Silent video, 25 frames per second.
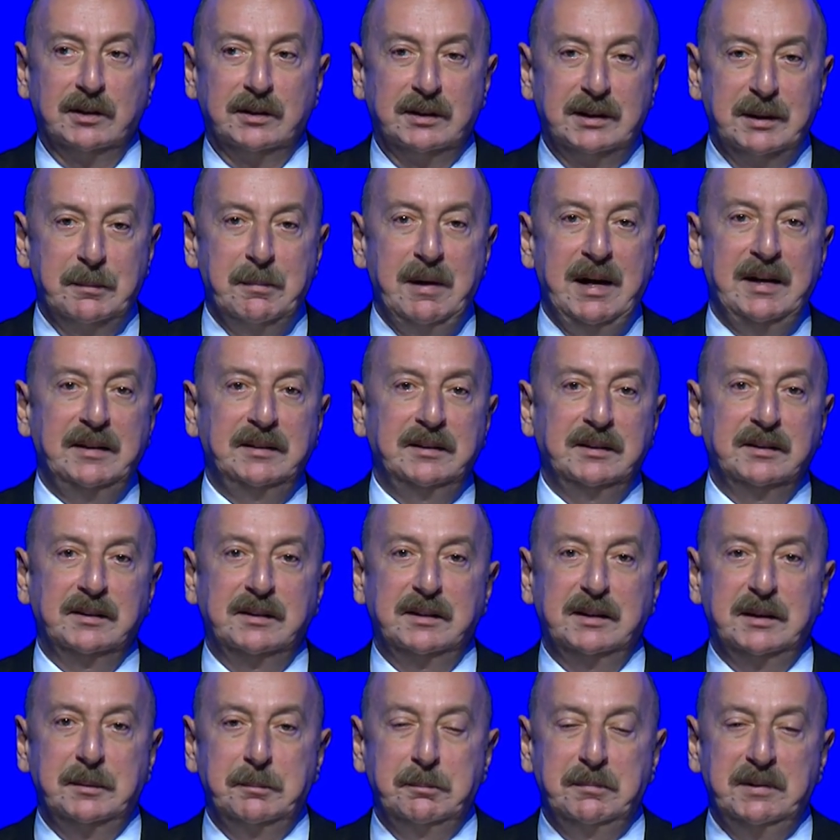demanding
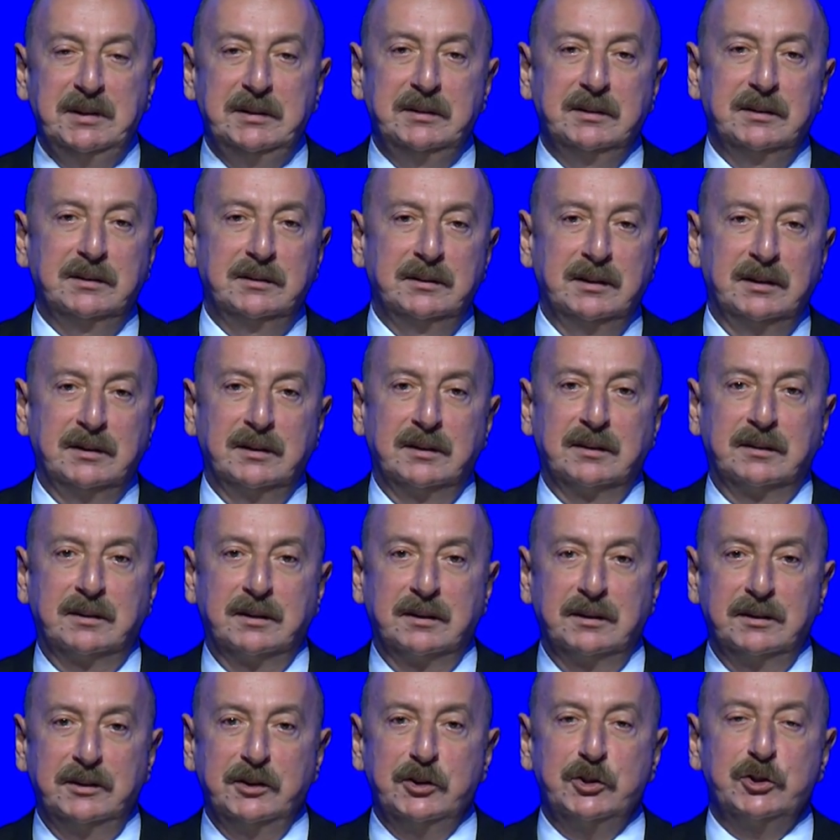immediate and
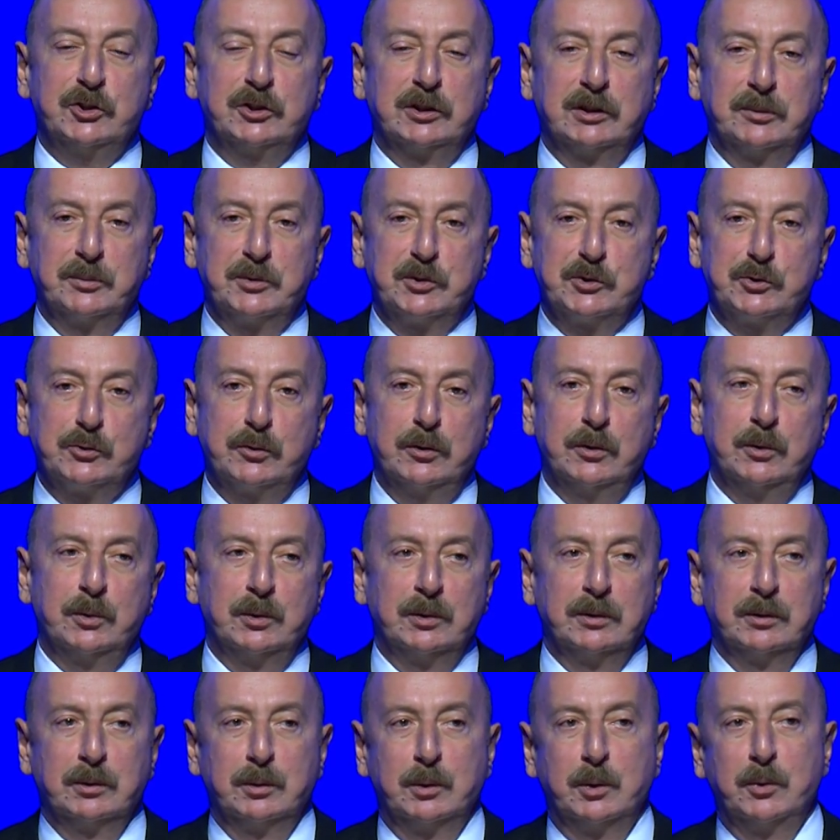unconditional
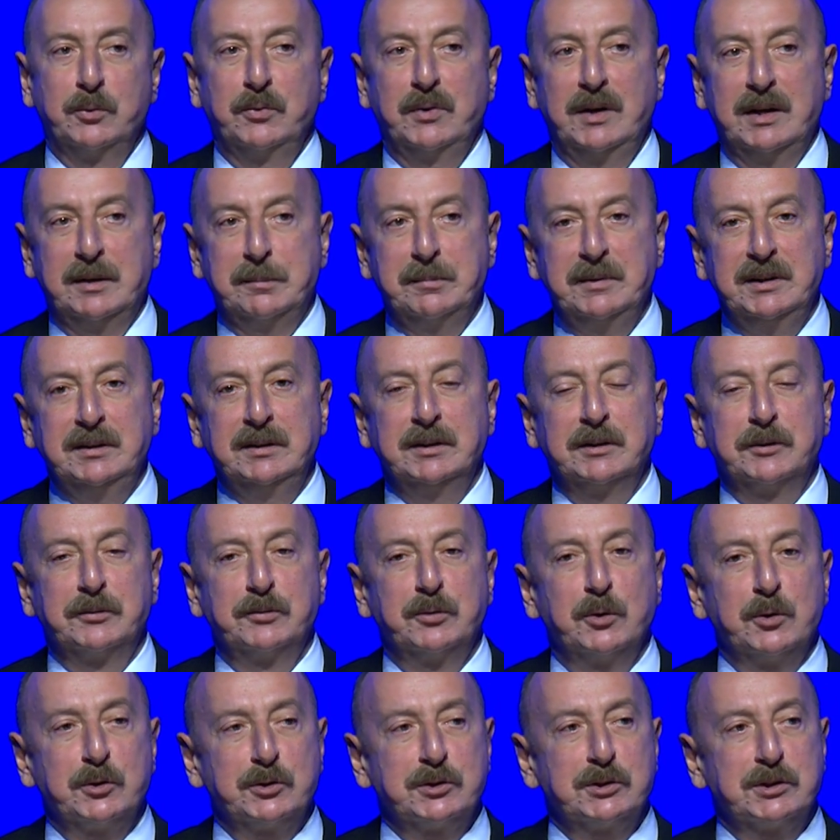withdrawal of Armenian
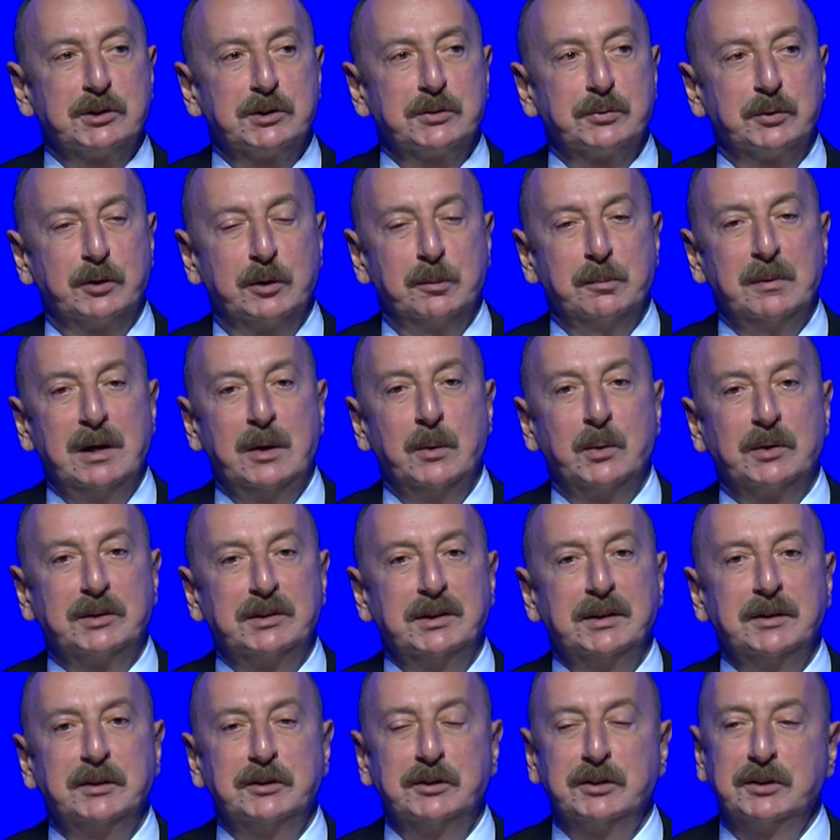forces from our
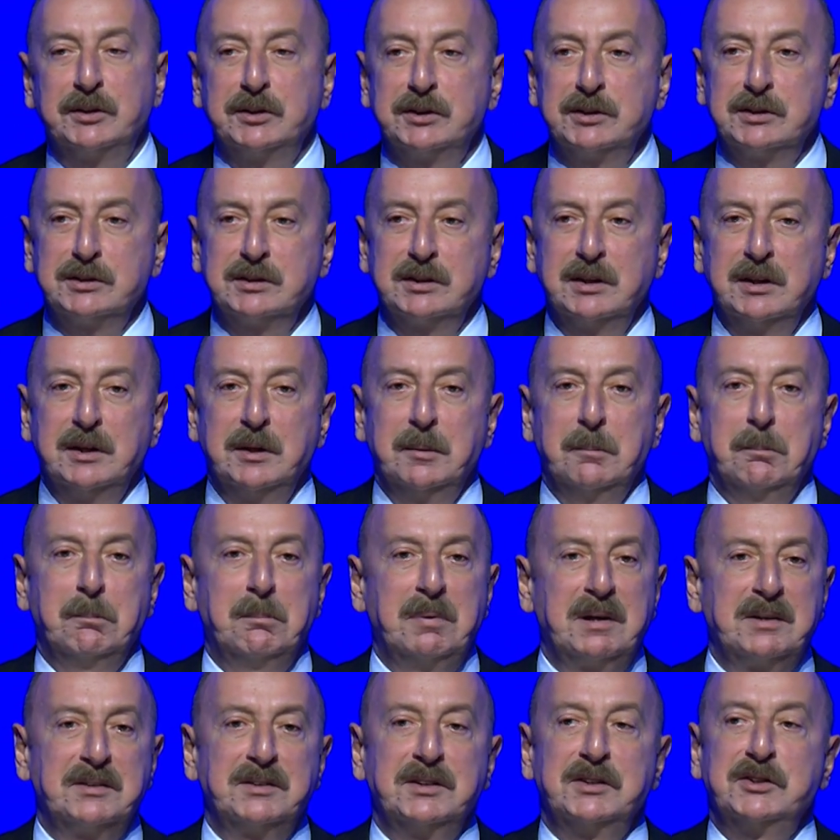territories,
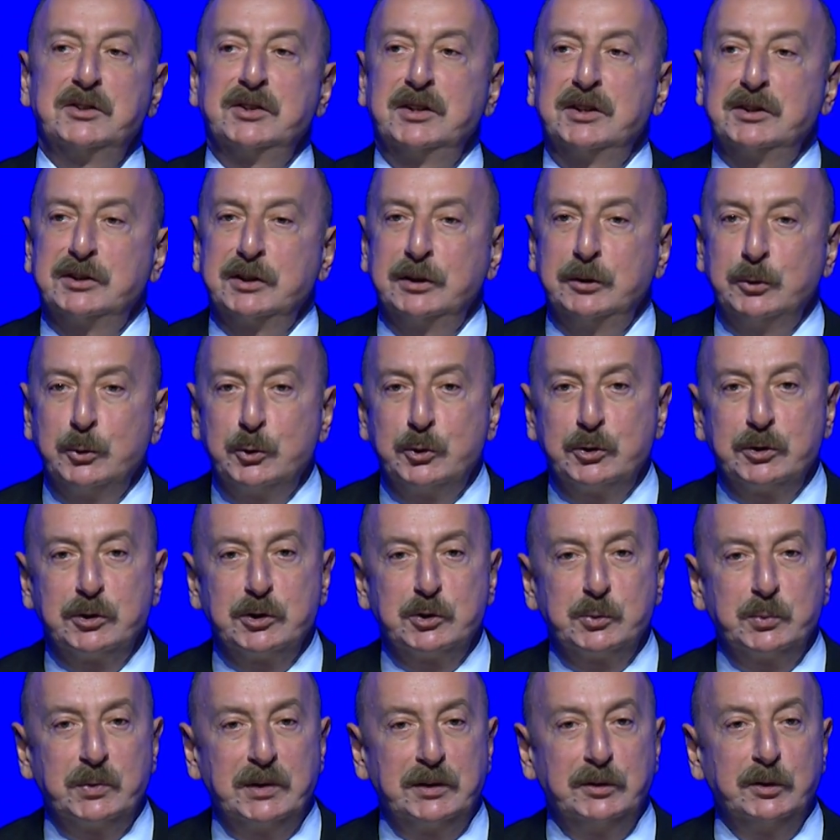but these
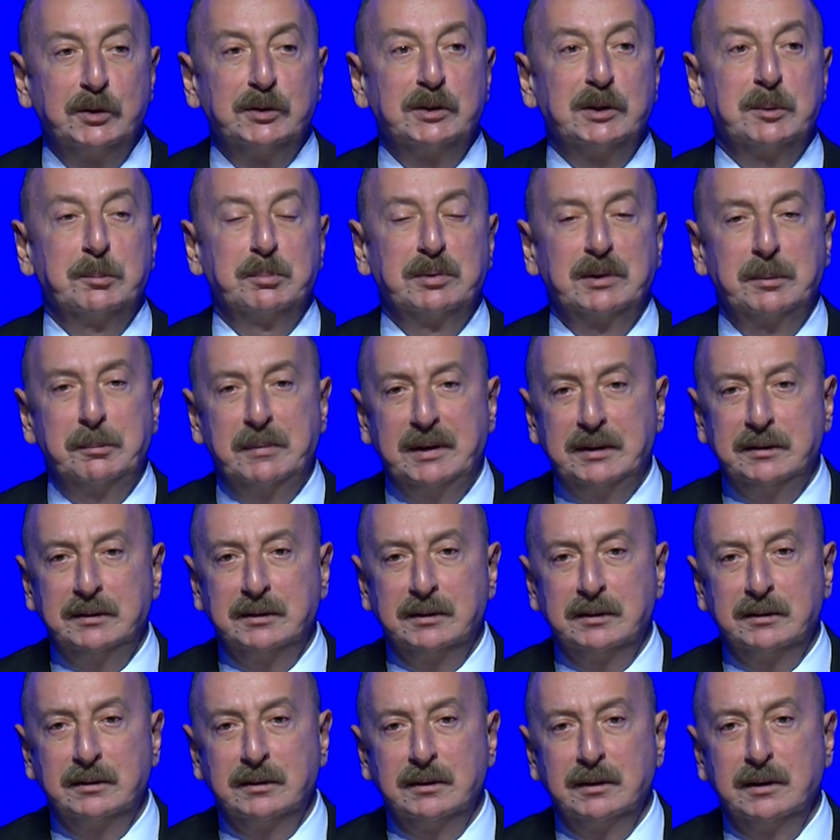resolutions were not
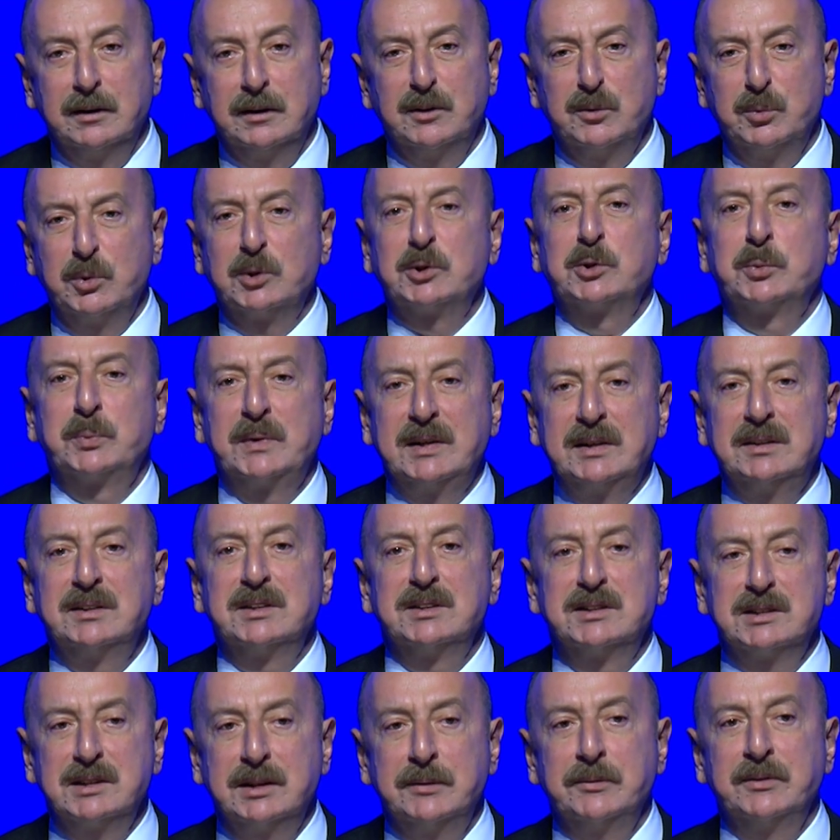implemented for
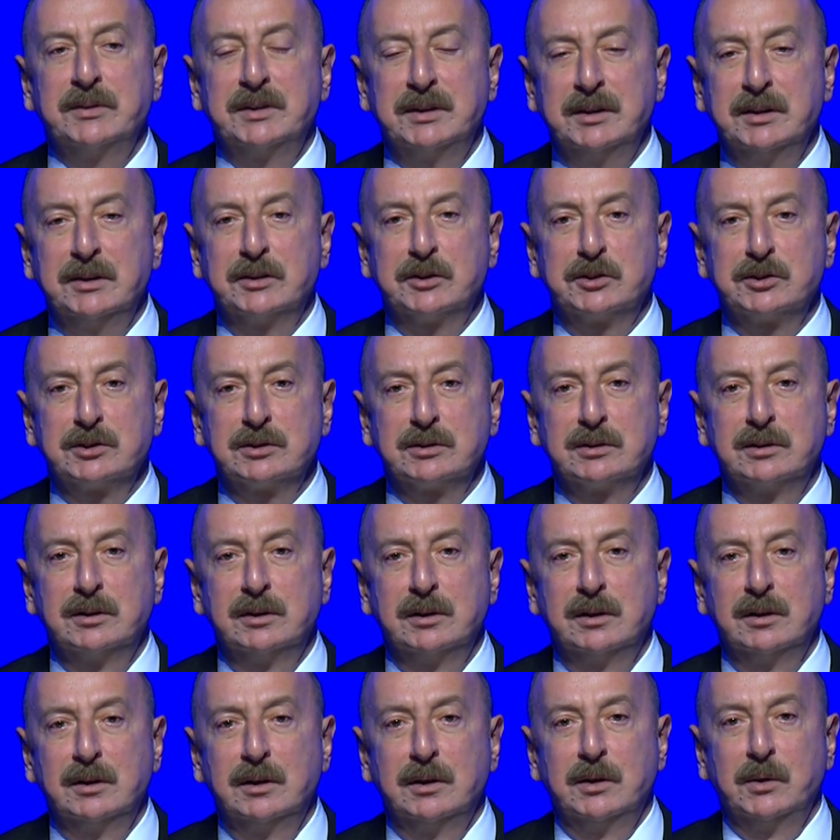27 years.
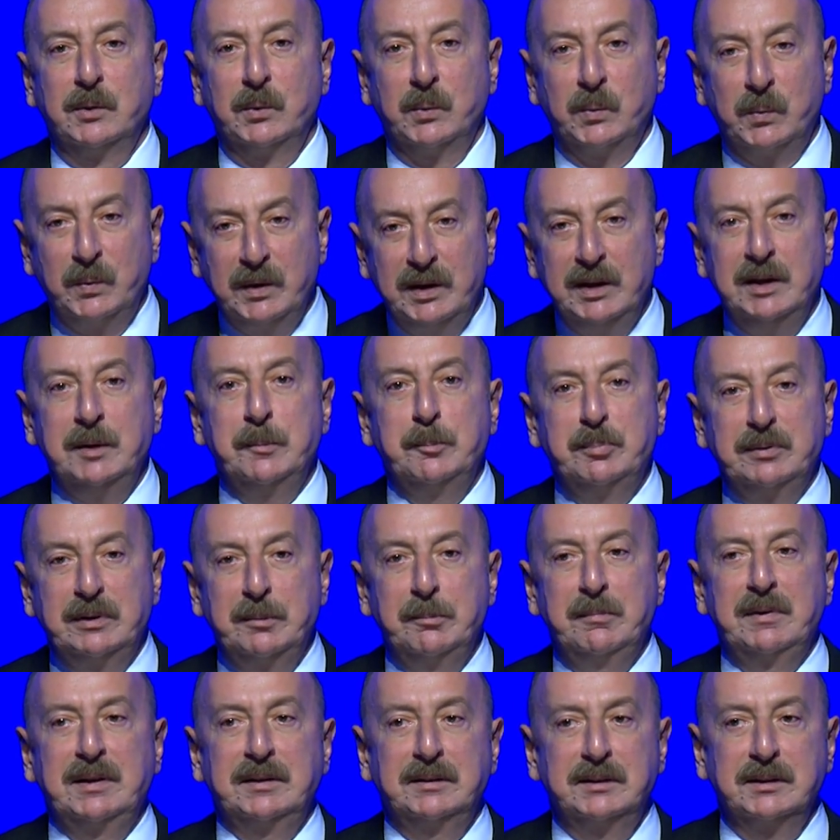We
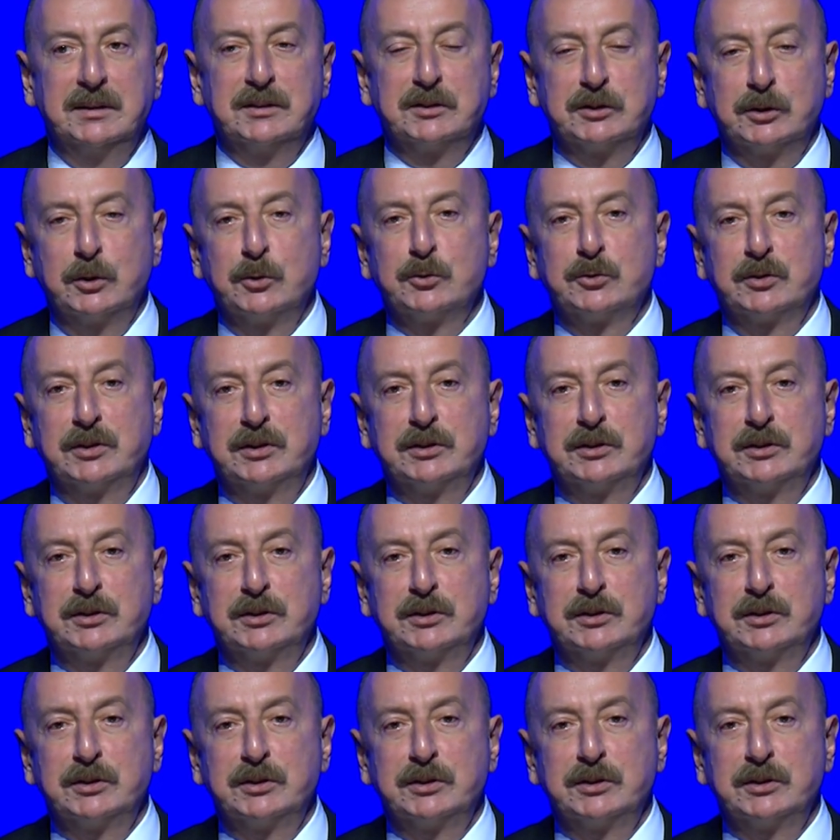implemented those